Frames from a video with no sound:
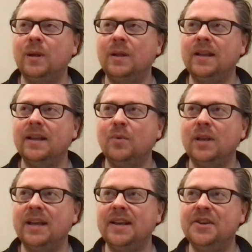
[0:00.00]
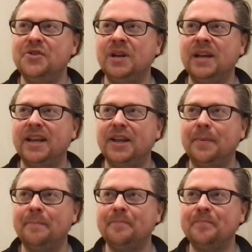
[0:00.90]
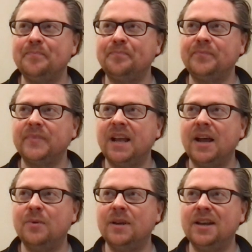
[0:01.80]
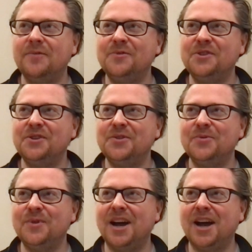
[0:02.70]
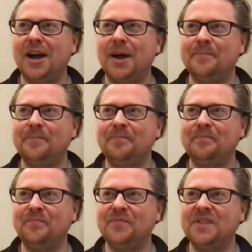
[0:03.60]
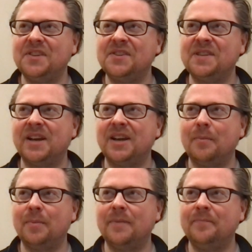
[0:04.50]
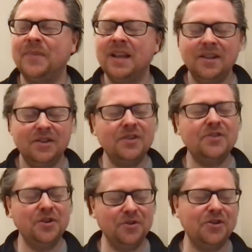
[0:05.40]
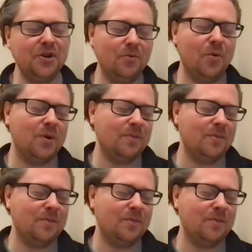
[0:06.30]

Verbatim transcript: well, eh, well, initially, I would love to um, start up. Do you, do you know what one